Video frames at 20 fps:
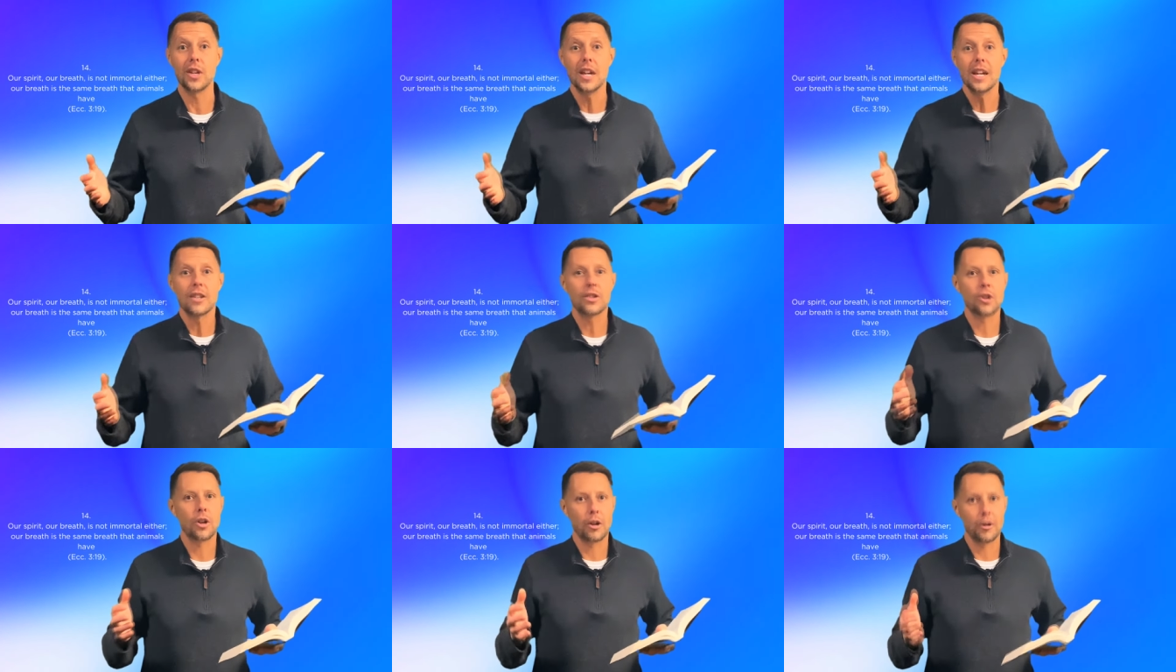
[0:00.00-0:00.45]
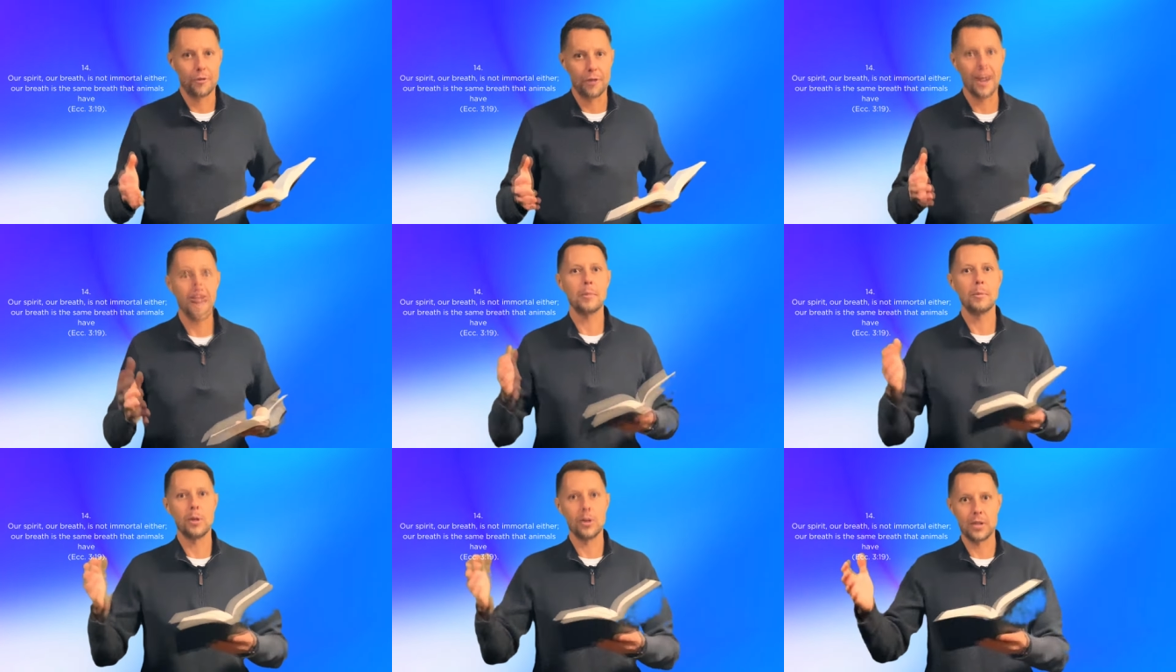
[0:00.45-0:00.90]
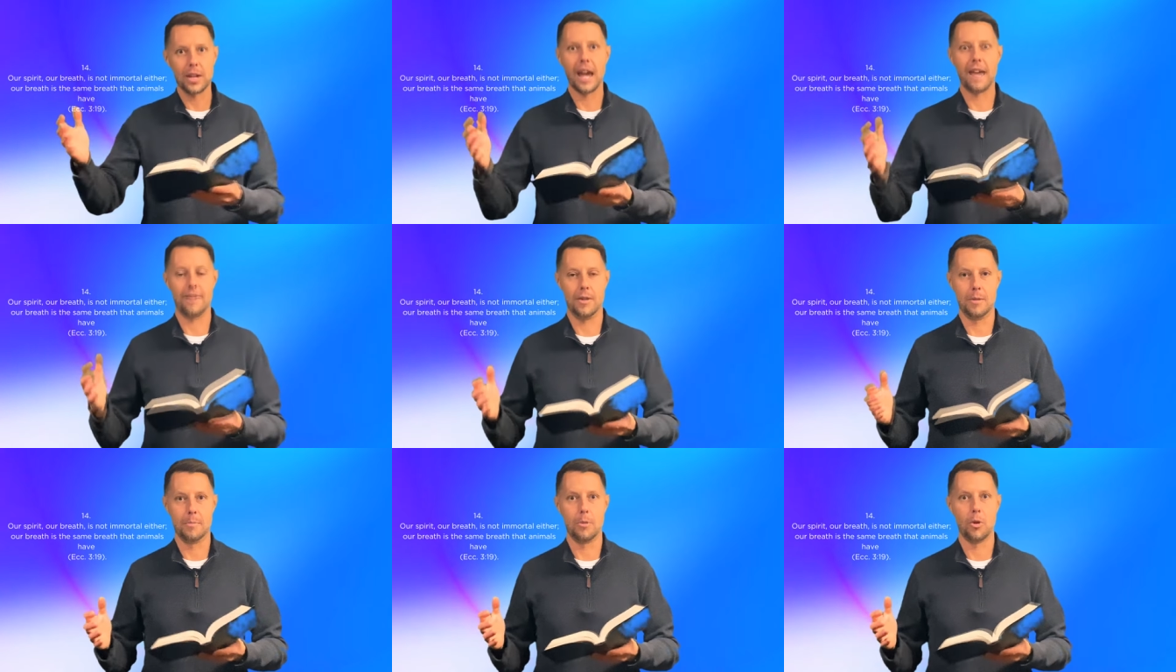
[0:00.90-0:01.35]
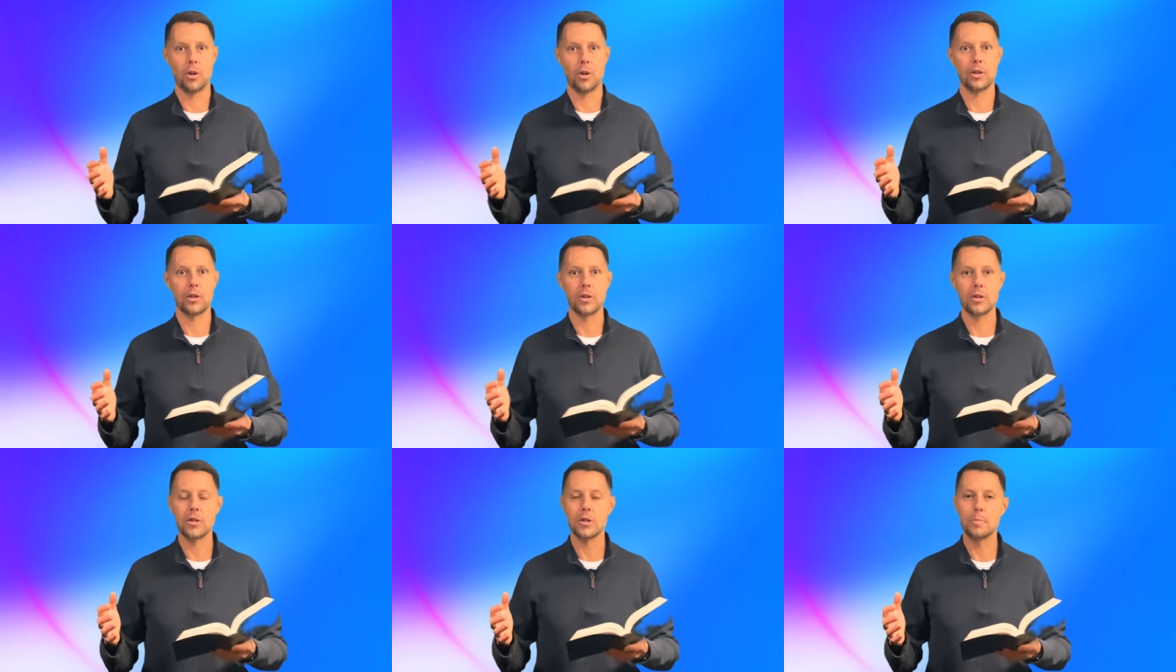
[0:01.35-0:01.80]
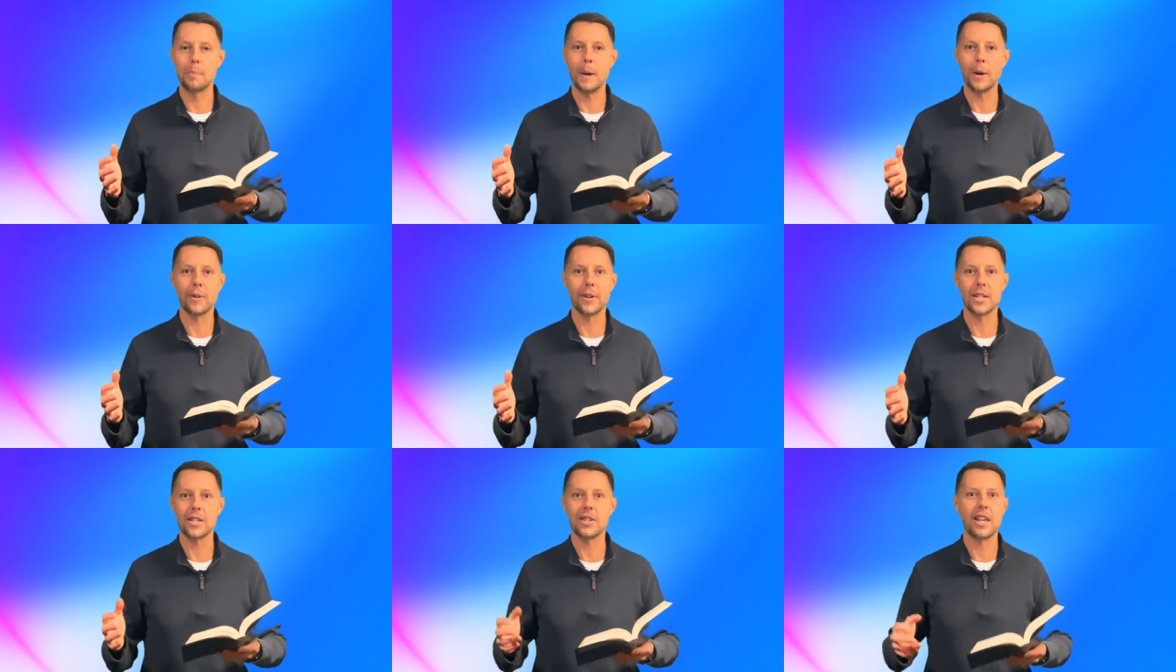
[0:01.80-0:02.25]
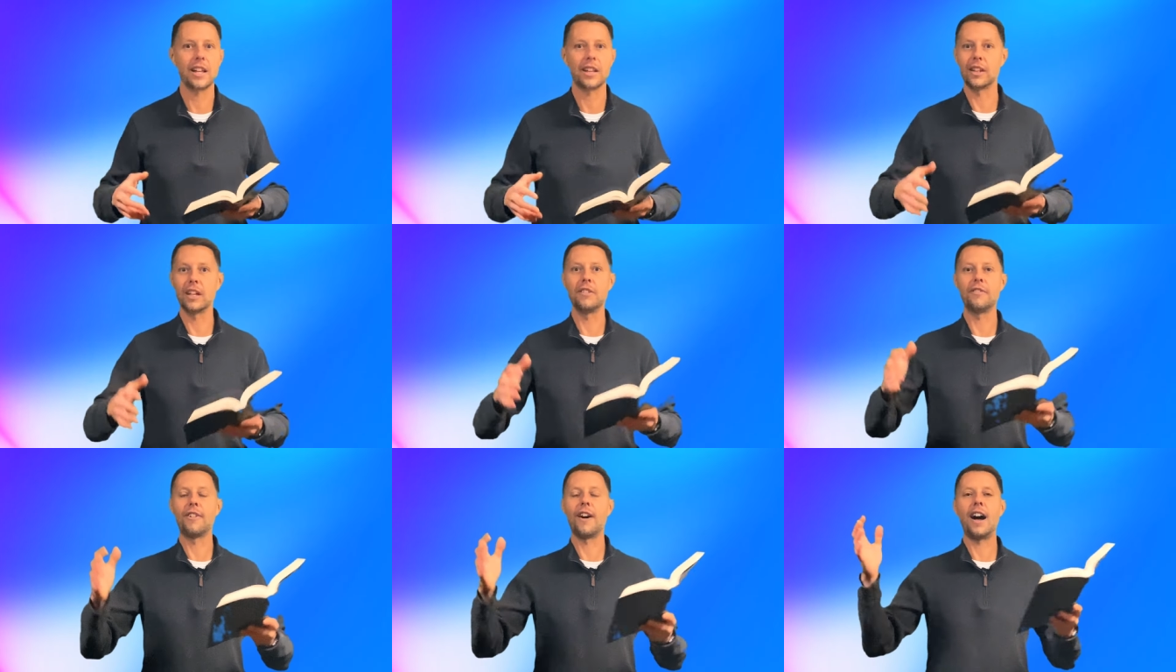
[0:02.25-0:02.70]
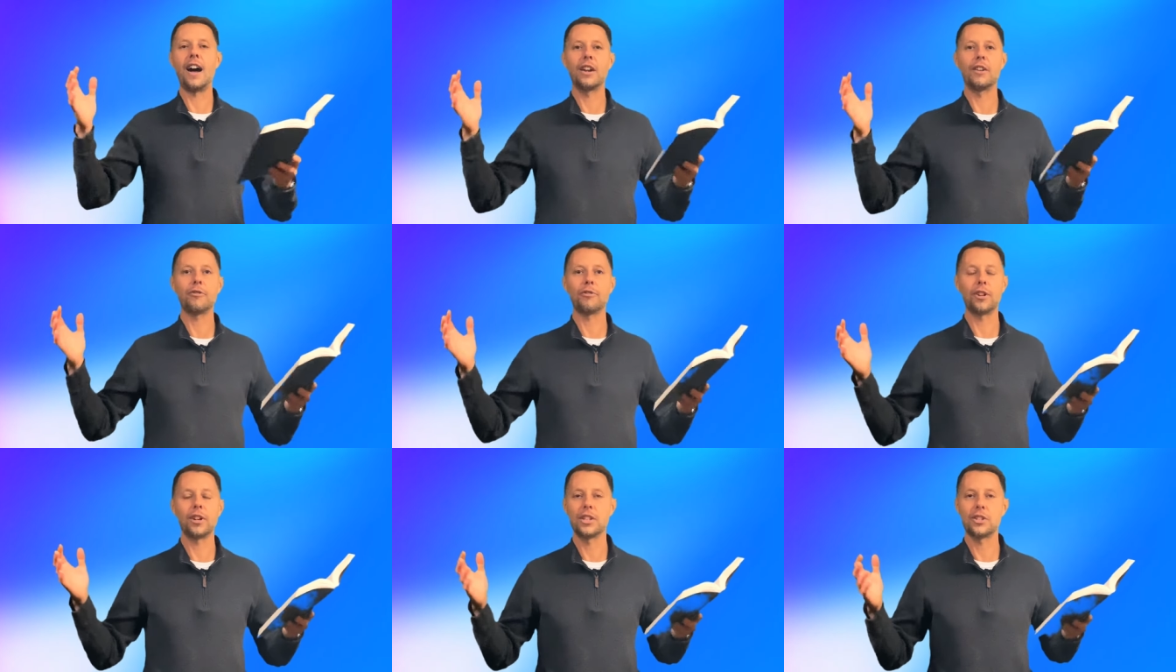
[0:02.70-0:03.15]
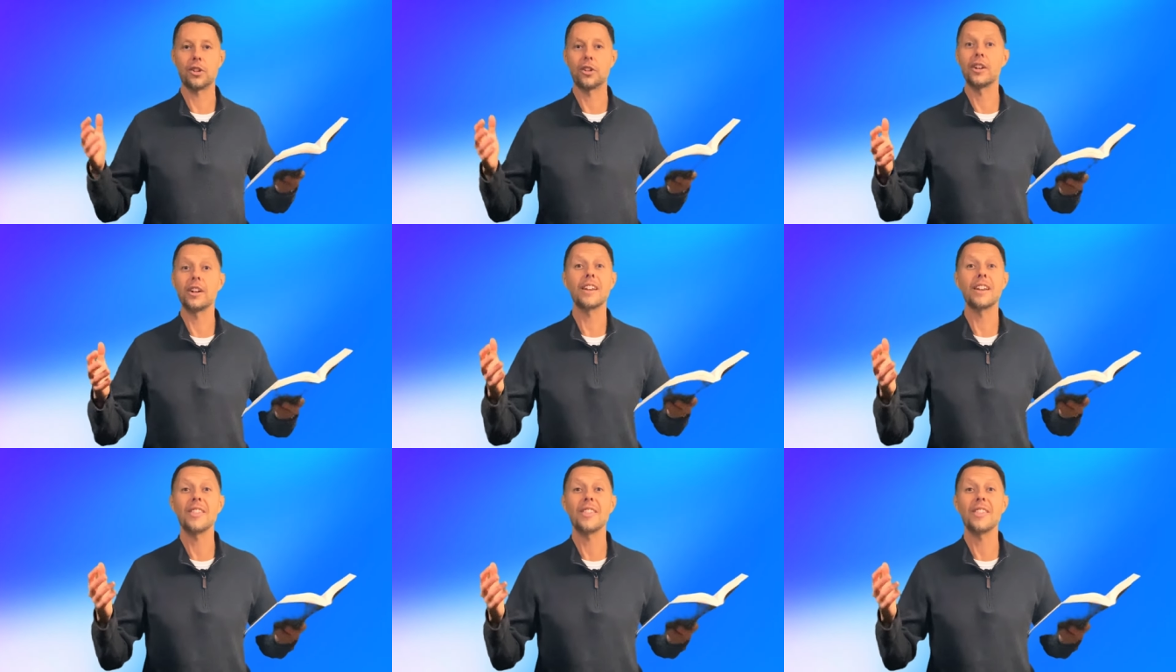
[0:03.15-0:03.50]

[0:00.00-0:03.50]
So if animals have immortal spirits that live on for eternity,